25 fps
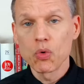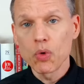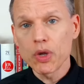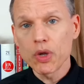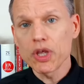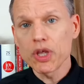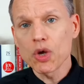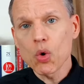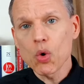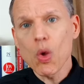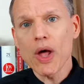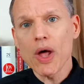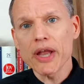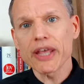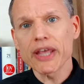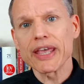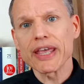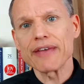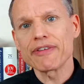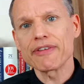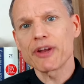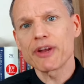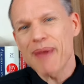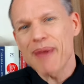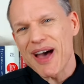well, you'll want to
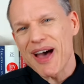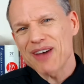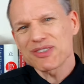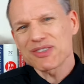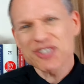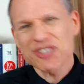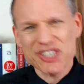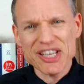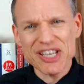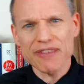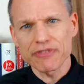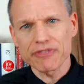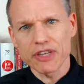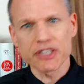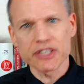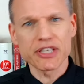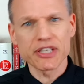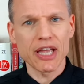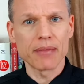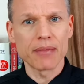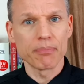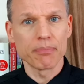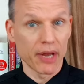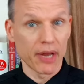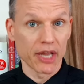give it about seven to
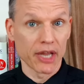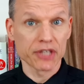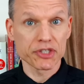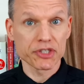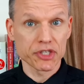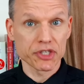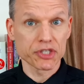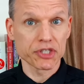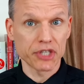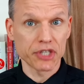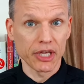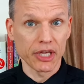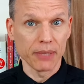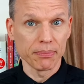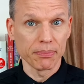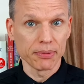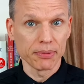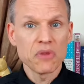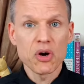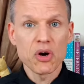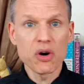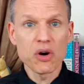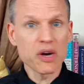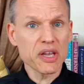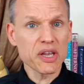ten minutes to steep.
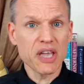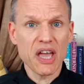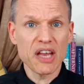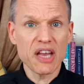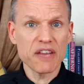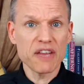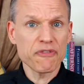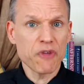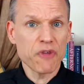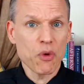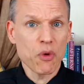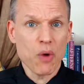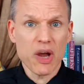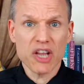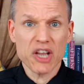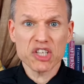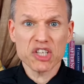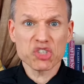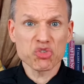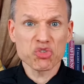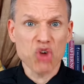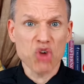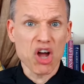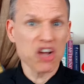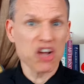Or again, if you want it
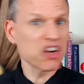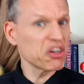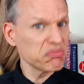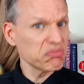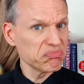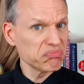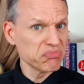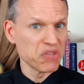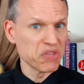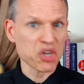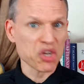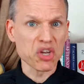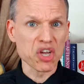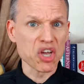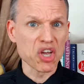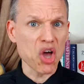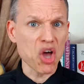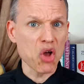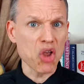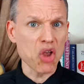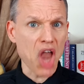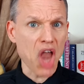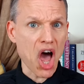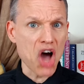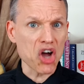stronger, you can go
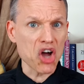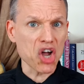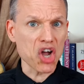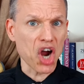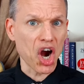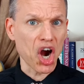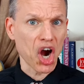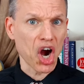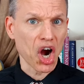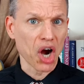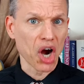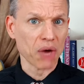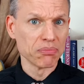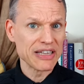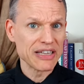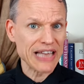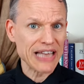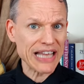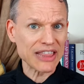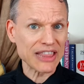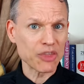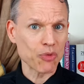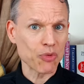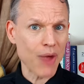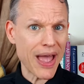longer.
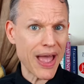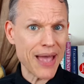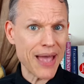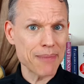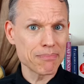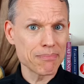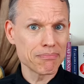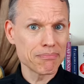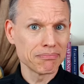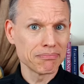Like the rhyme?